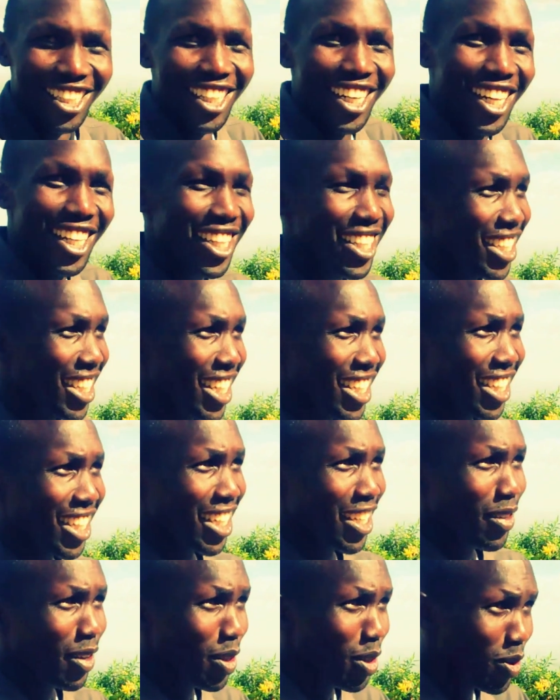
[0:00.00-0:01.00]
and this another
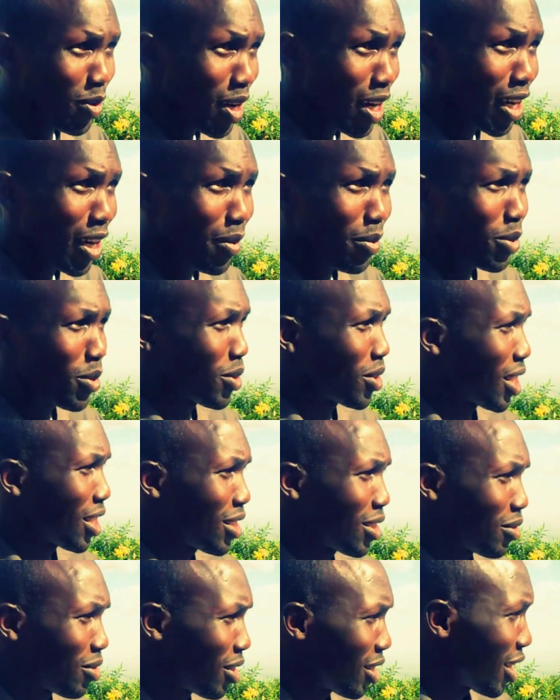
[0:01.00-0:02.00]
day when you wake up, you
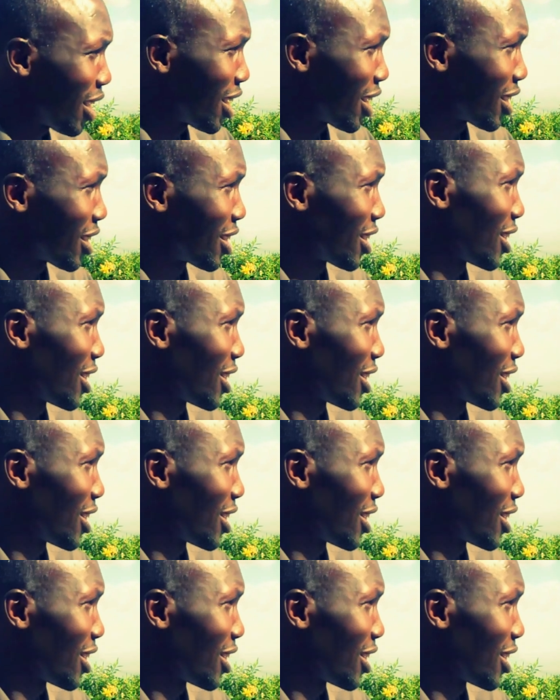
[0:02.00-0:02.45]
just feel like,